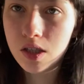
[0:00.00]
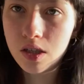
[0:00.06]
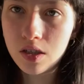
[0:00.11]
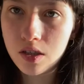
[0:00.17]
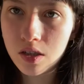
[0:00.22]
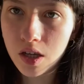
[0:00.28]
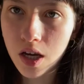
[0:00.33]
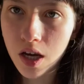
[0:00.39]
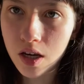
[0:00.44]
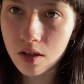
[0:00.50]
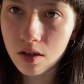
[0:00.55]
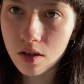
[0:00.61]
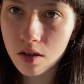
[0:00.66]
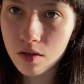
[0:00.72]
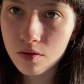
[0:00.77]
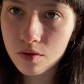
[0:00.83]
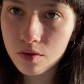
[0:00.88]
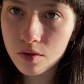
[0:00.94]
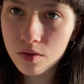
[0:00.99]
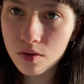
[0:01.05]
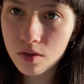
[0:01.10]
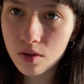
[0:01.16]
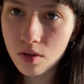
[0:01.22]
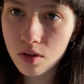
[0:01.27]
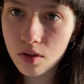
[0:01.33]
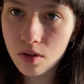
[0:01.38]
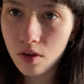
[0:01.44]
the end of
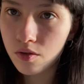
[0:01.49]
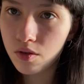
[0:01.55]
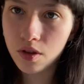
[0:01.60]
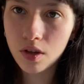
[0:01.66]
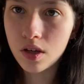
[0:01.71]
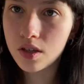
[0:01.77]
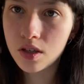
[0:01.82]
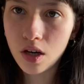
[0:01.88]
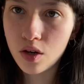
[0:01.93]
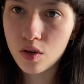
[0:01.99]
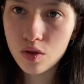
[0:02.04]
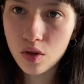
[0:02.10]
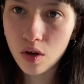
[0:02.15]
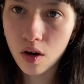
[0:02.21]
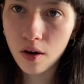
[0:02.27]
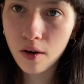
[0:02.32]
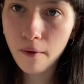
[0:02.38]
the entire song.